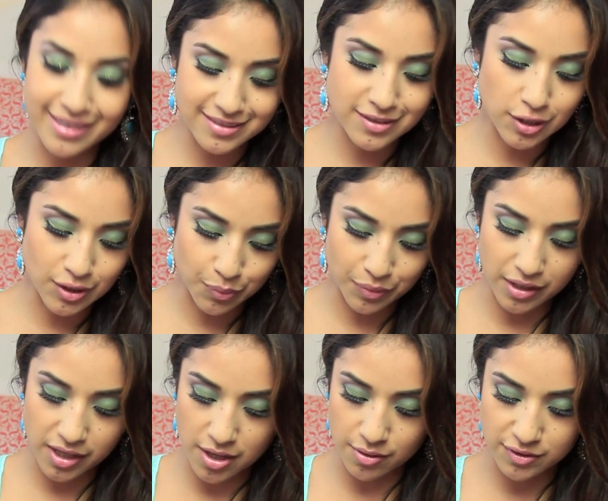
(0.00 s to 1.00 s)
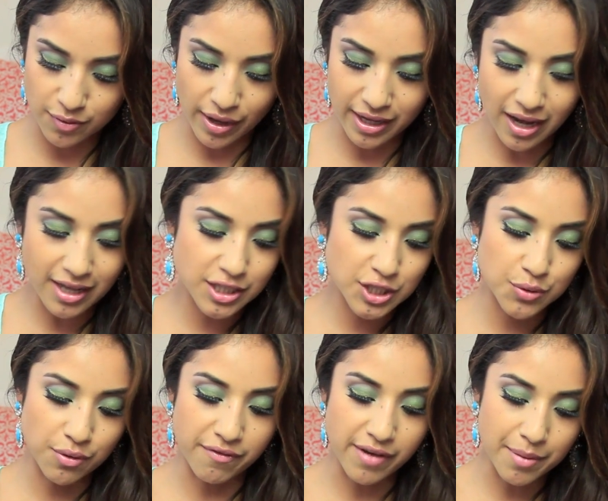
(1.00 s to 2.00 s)
they still look really cute. So I got
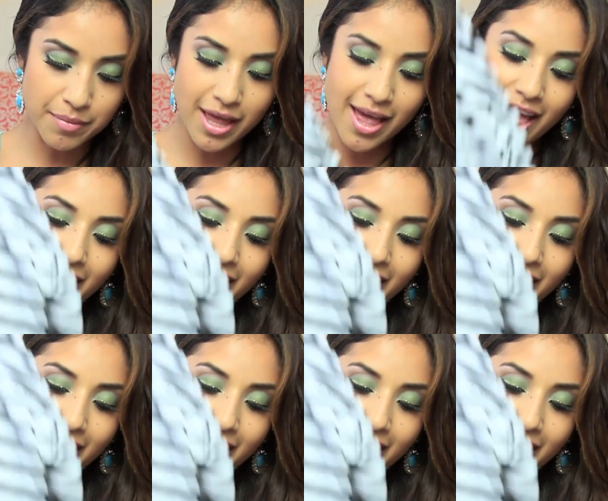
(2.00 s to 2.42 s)
two of them.